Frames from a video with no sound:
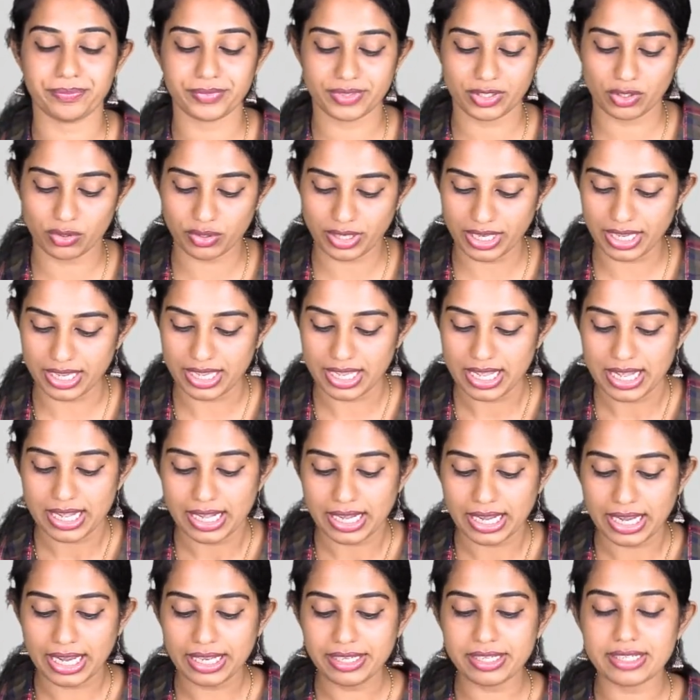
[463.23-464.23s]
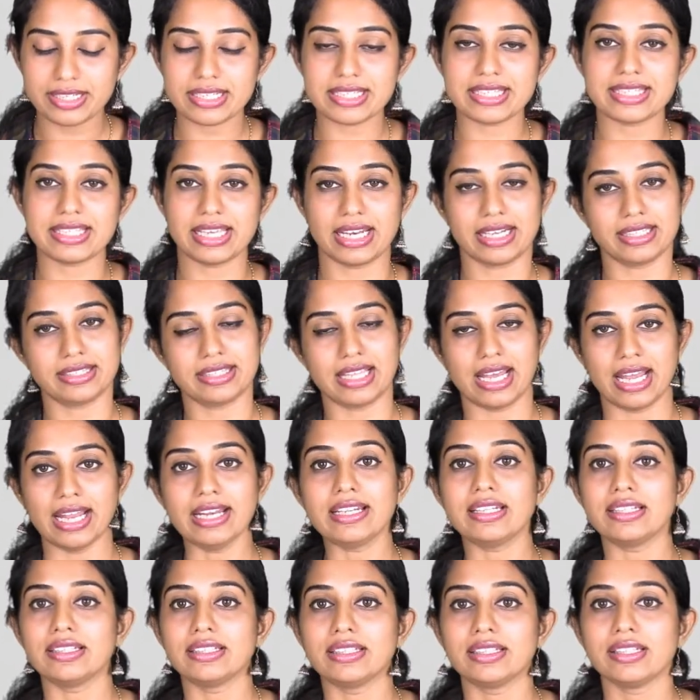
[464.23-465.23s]
Okay. And it is said
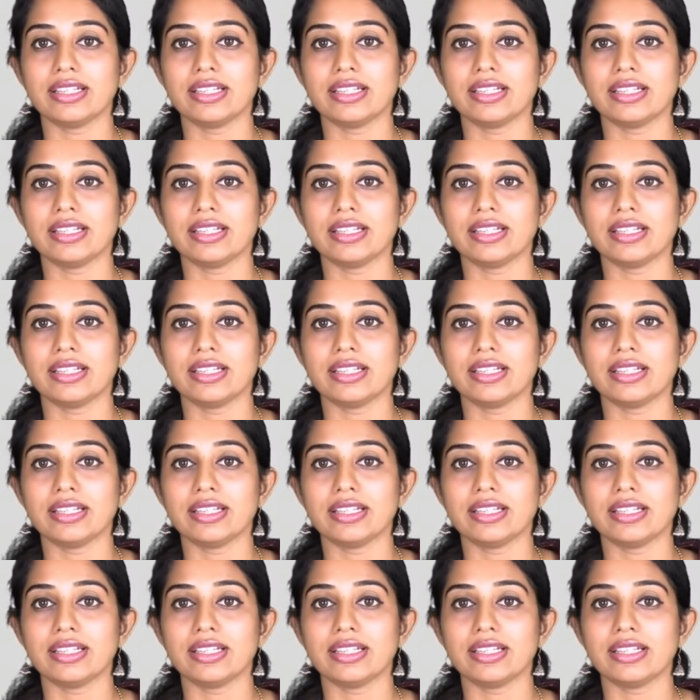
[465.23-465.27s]
that